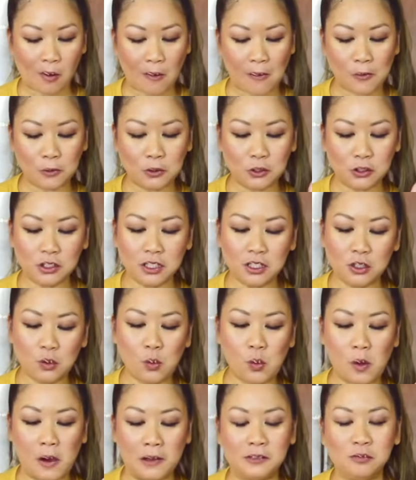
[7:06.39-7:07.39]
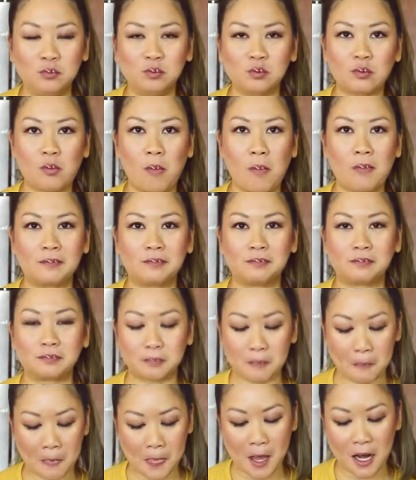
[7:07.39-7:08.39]
I will say the one
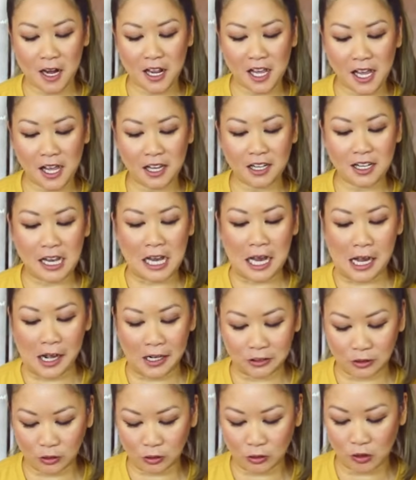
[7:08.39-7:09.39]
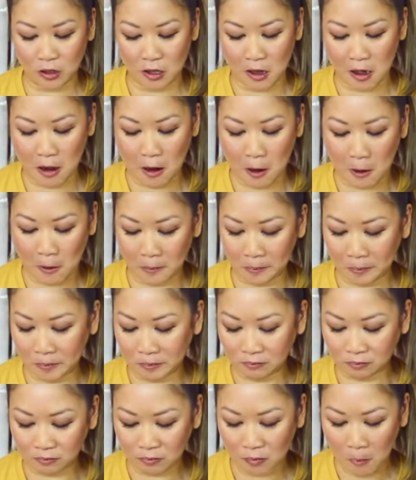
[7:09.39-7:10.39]
that I had at the
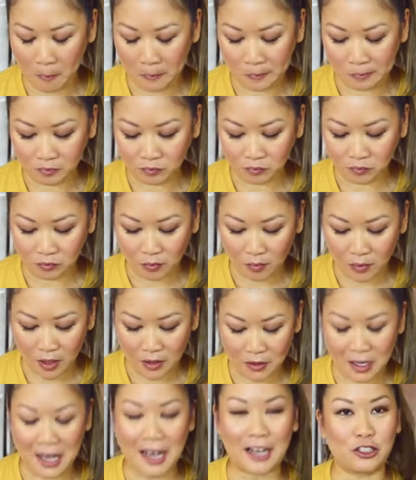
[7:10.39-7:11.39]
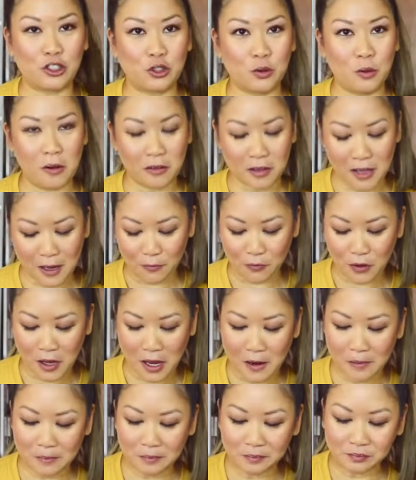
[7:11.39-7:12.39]
actual
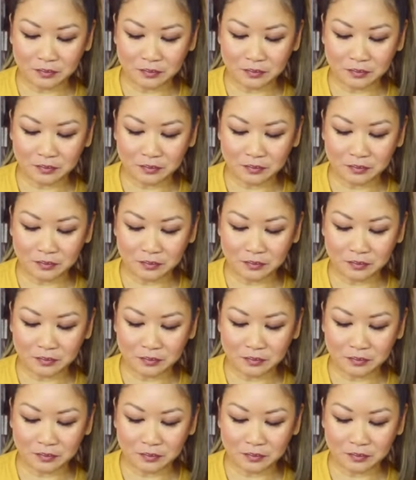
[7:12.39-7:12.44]
cafe